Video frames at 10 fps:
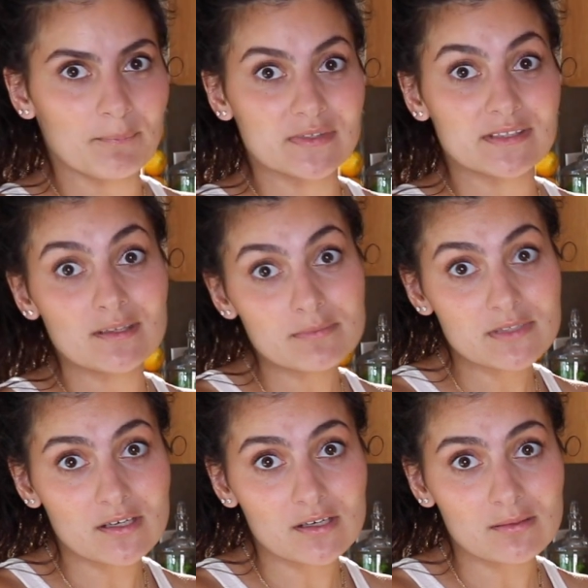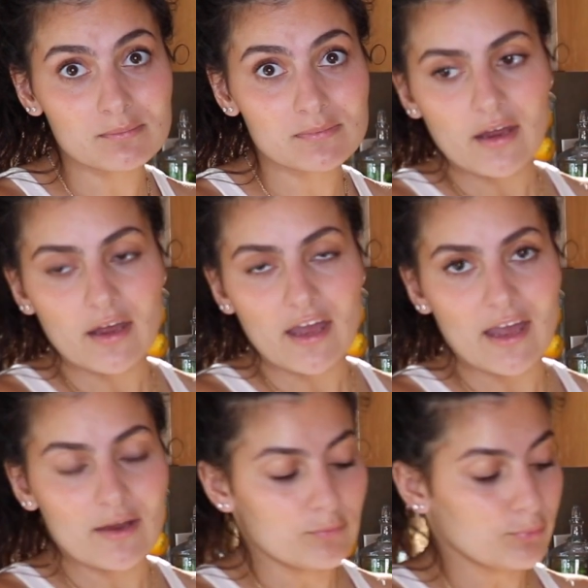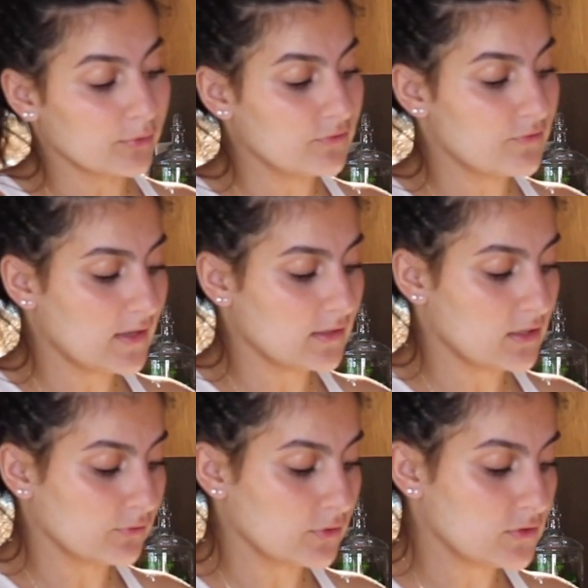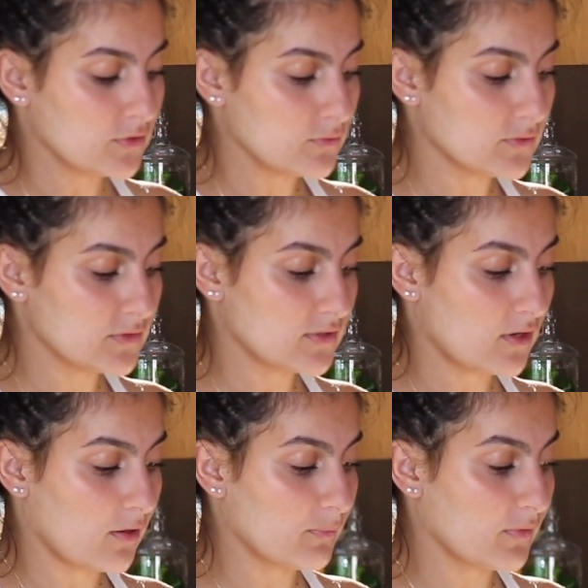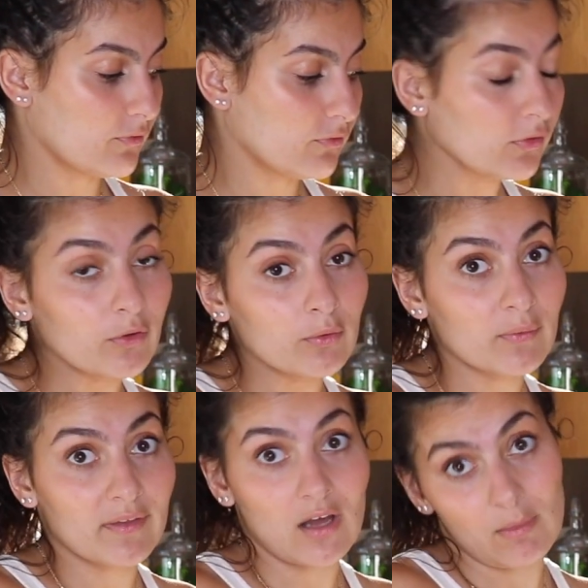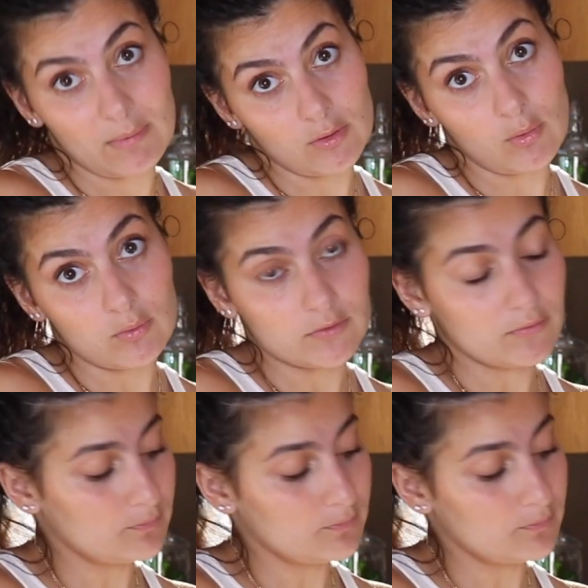symptoms and prevent and reduce the flu and the common cold.